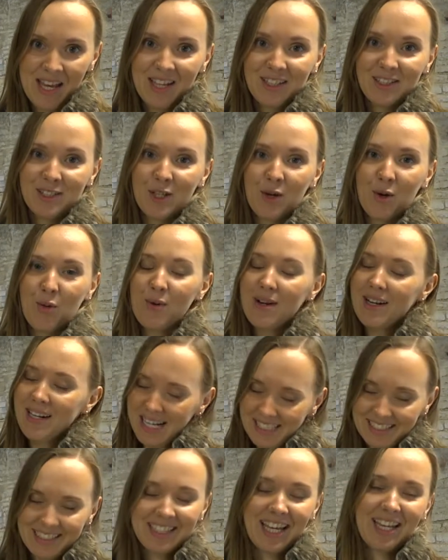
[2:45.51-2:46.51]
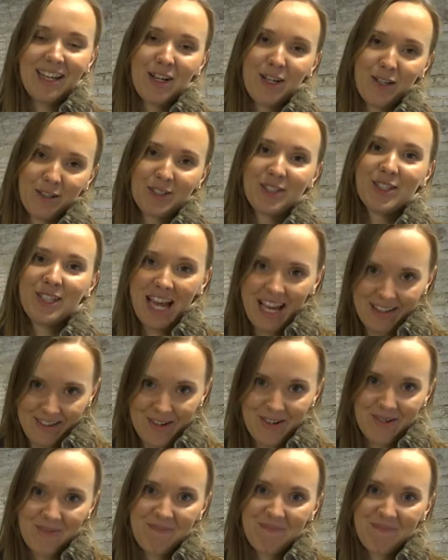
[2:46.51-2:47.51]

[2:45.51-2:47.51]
So let's take a look together.